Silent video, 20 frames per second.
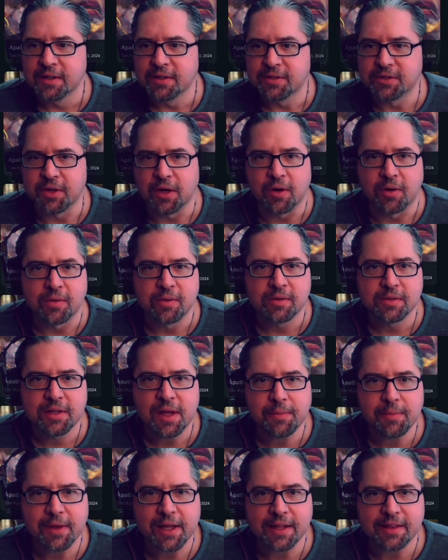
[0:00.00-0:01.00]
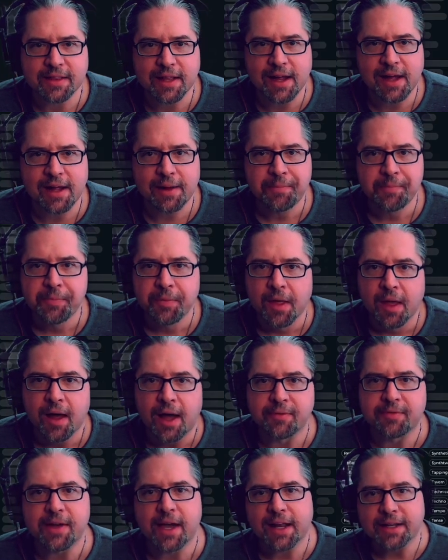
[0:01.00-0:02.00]
So, yep, we got that.
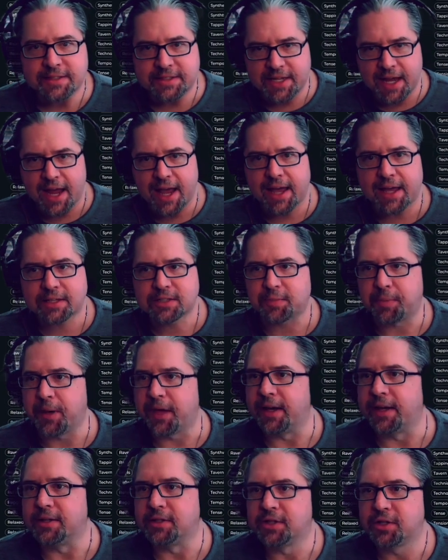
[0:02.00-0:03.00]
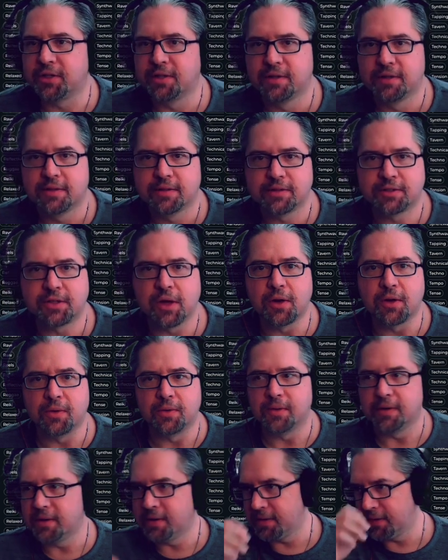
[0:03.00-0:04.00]
I've got a tags page.
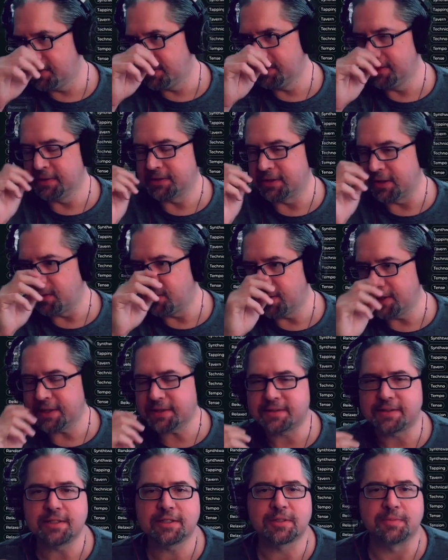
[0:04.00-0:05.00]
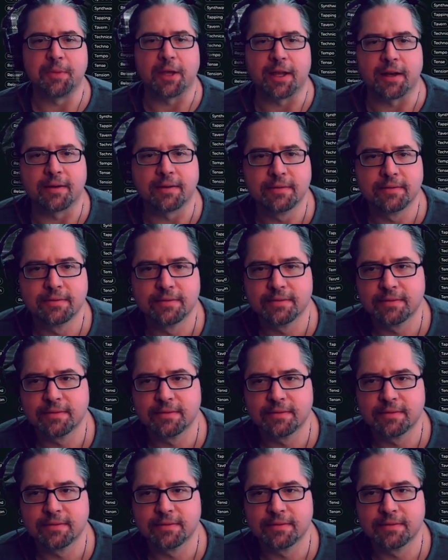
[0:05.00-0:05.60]
So what does this mean?